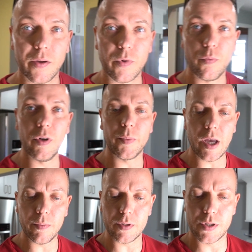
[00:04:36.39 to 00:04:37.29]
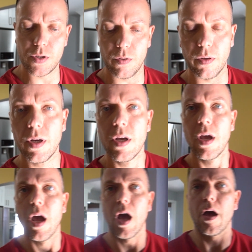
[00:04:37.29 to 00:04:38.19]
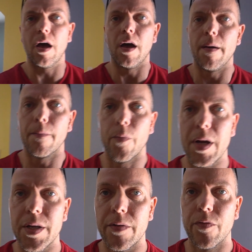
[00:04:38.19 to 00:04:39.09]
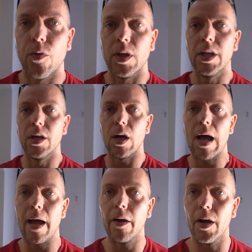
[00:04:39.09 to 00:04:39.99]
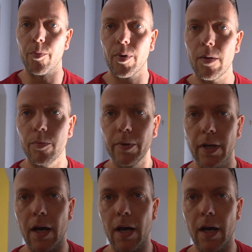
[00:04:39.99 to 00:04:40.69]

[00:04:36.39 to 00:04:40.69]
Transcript: that we will be able to rent it for a little higher and probably